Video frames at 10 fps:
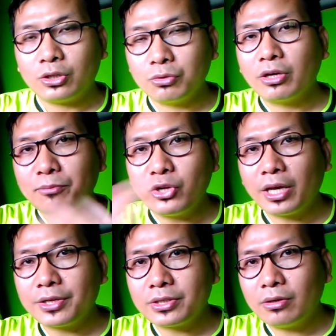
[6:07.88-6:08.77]
through
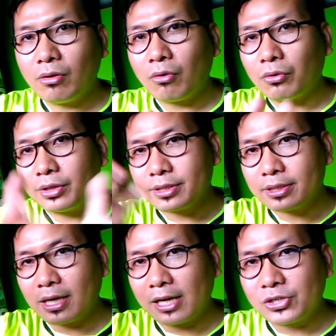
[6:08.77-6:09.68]
communication, all
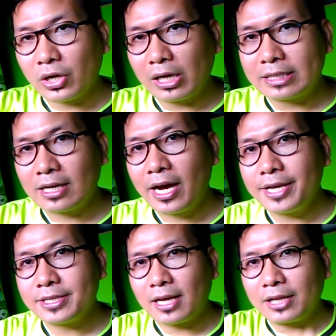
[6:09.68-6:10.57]
these cultural
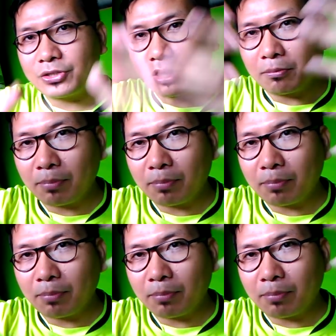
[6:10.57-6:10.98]
ties, cultural